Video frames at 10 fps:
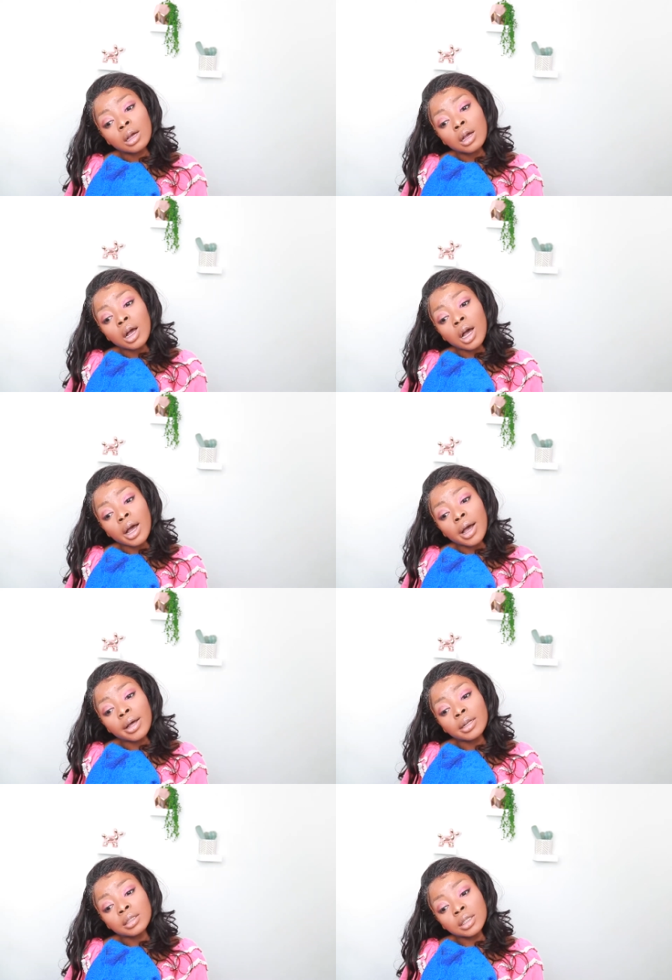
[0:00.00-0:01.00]

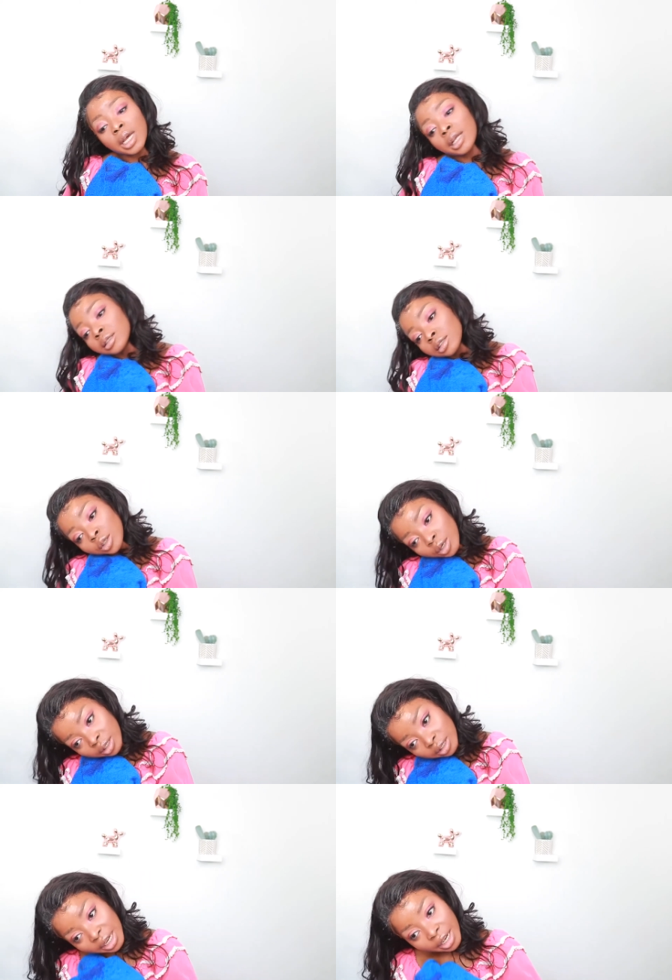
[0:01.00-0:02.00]
and then you
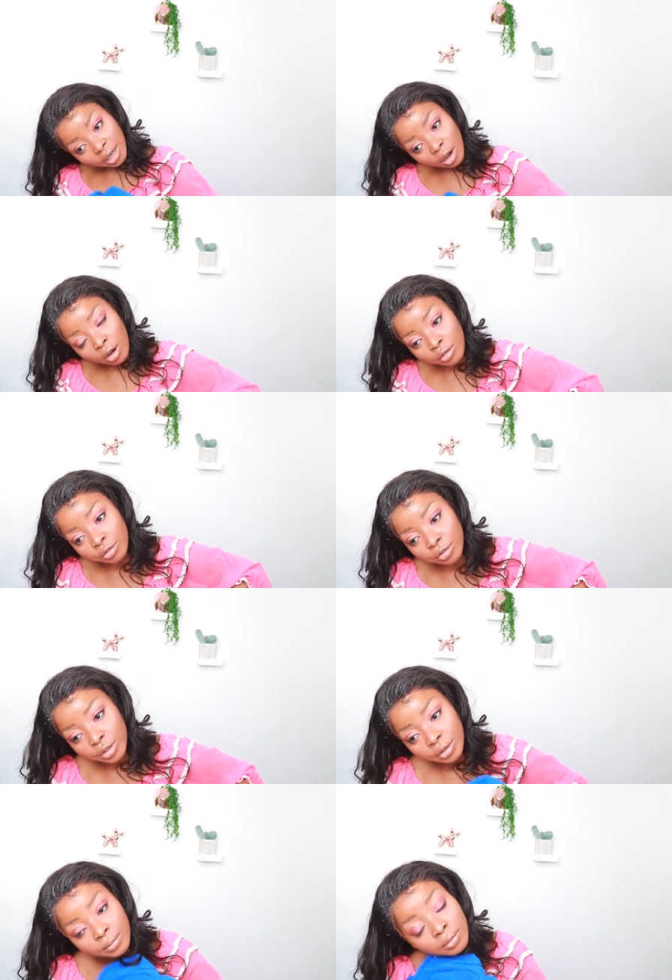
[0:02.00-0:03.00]
can take it off.
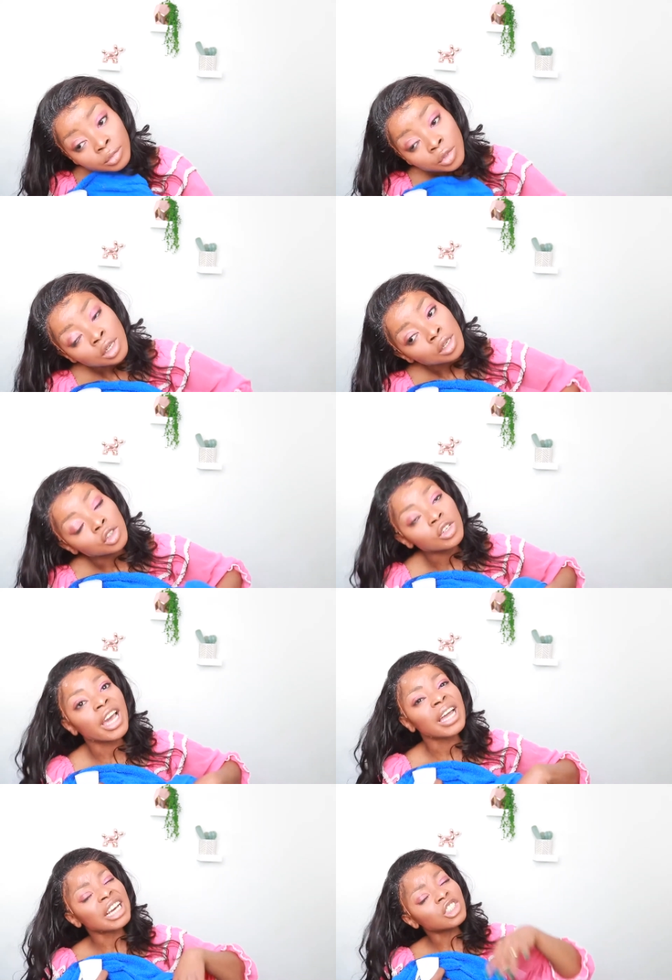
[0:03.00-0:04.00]
So I
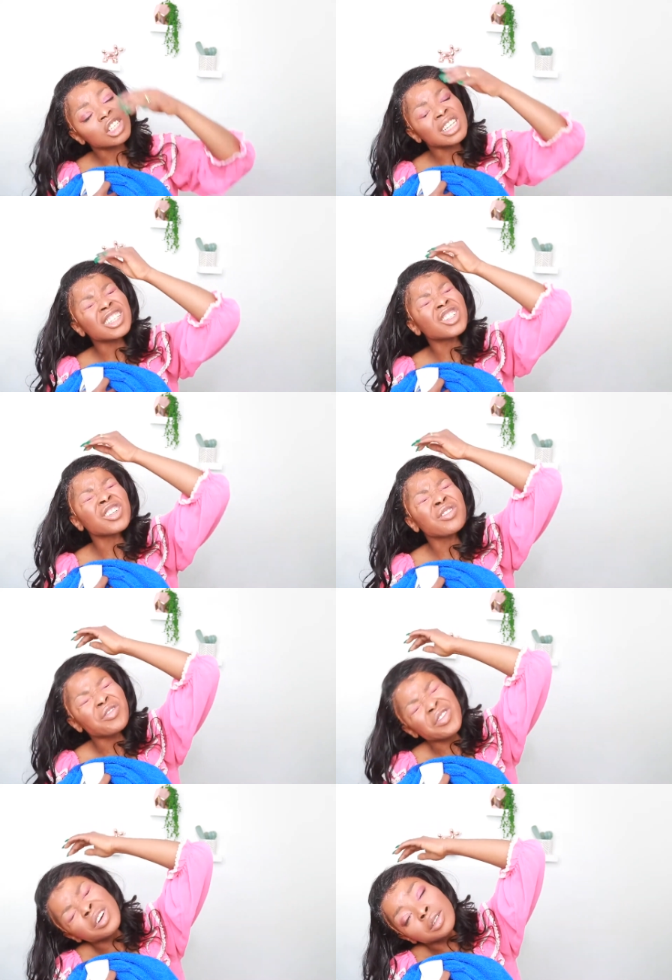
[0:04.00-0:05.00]
can actually literally
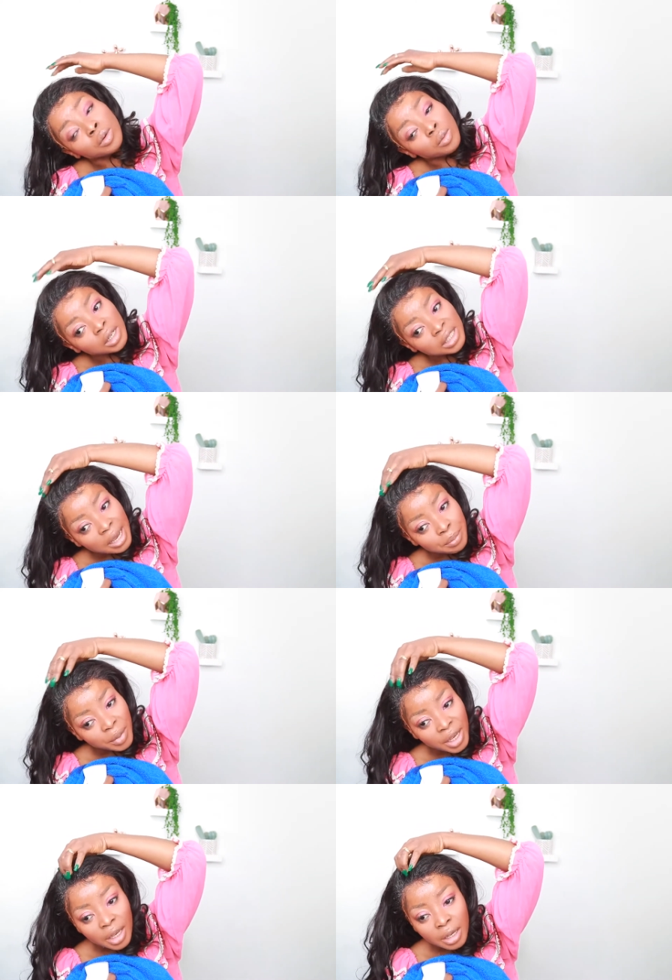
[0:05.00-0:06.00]
feel the water a
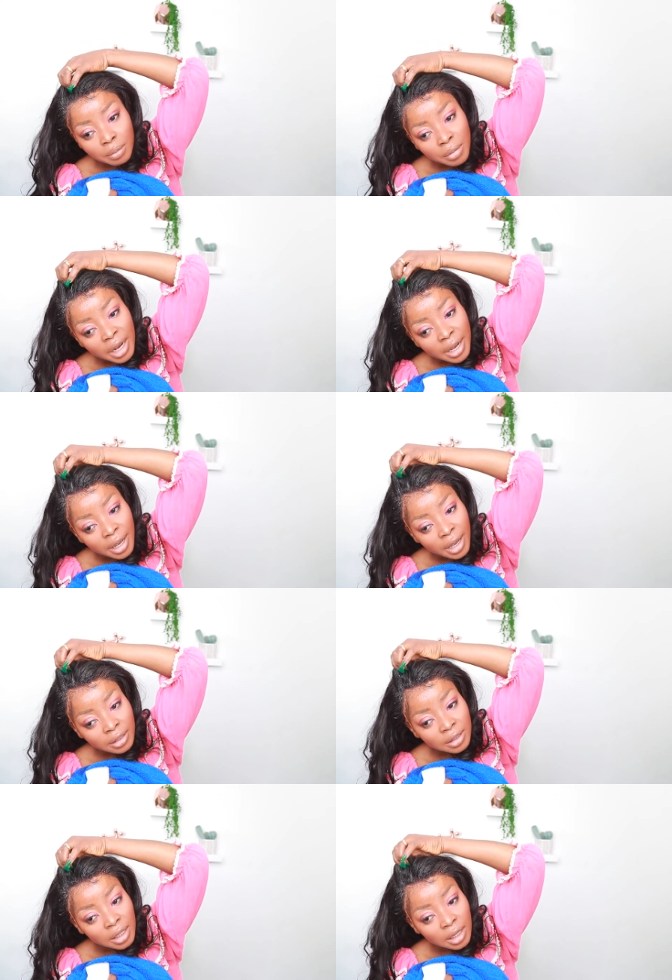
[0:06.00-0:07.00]
bit in my hair.
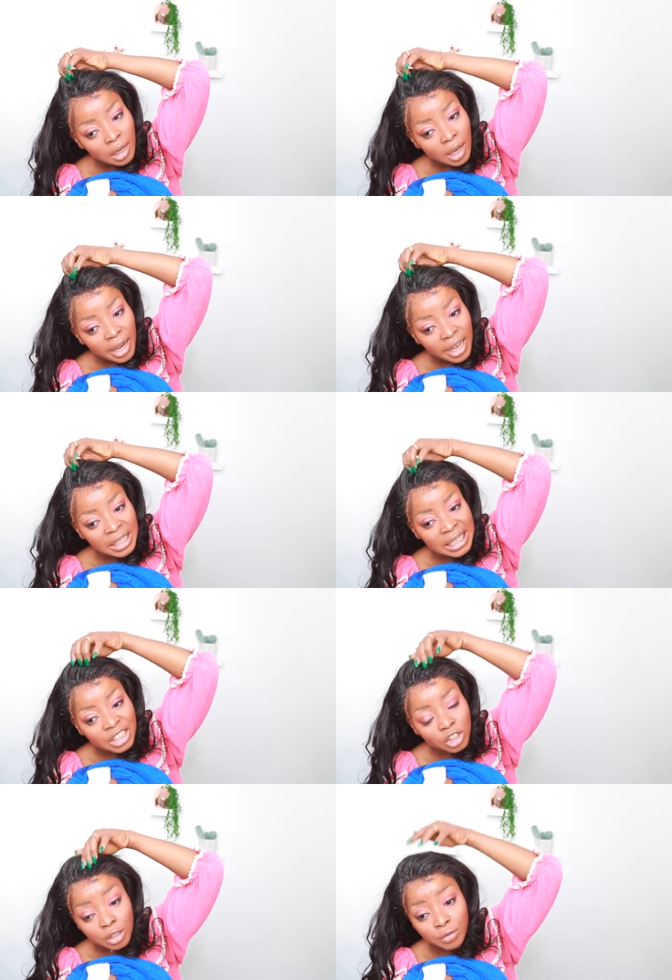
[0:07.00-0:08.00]
See, I can
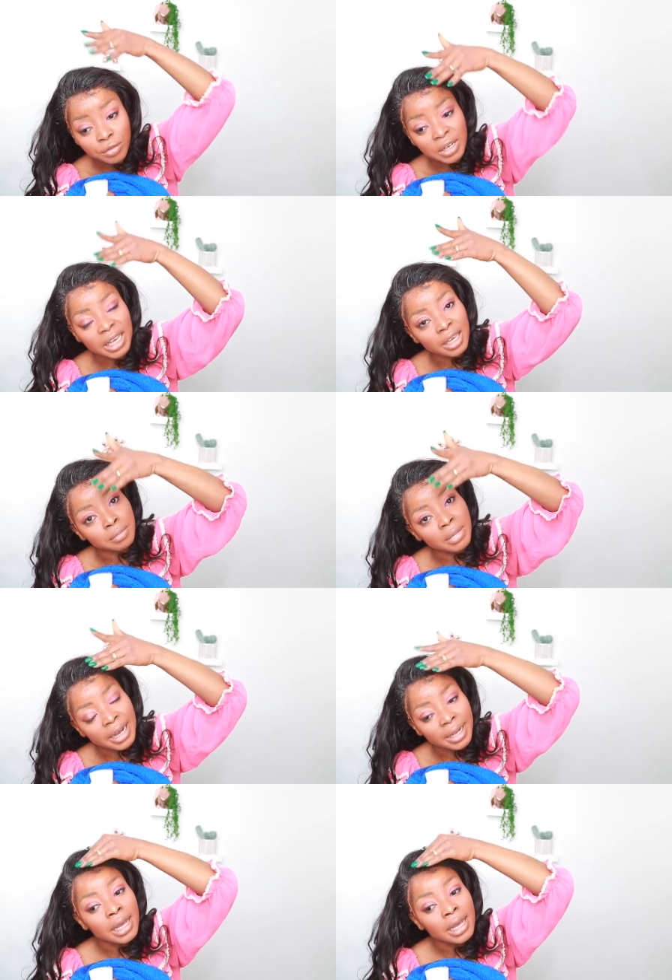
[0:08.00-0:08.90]
literally feel it in my,